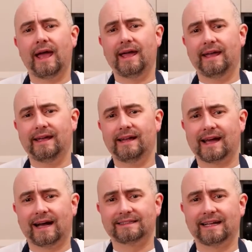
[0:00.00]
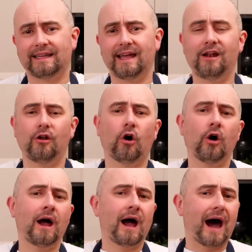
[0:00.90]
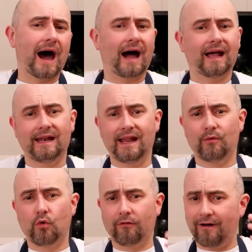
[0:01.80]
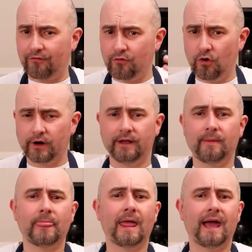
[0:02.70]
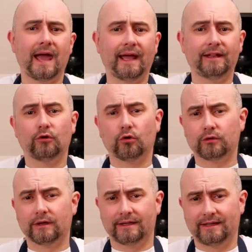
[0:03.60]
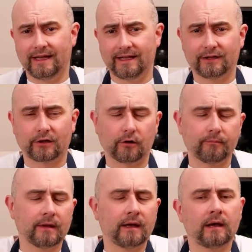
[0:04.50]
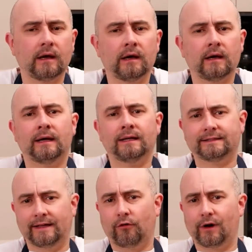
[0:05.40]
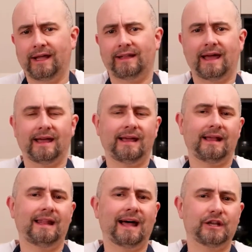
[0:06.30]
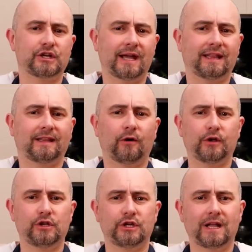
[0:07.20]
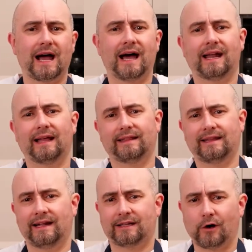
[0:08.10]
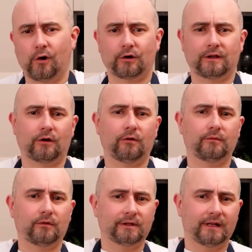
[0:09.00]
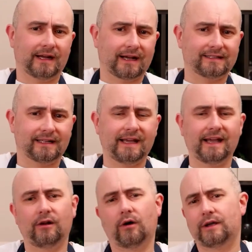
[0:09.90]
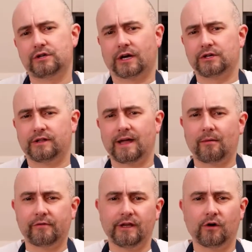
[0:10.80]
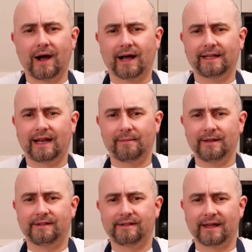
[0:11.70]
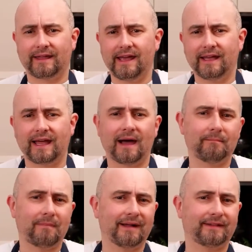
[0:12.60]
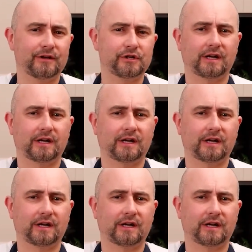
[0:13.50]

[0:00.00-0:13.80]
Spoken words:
outside, while Casatiello has the eggs outside and not inside. If you want the original recipe for Tortano or Casatiello, and while we're at it, I'll also tell you about pizza Ciena.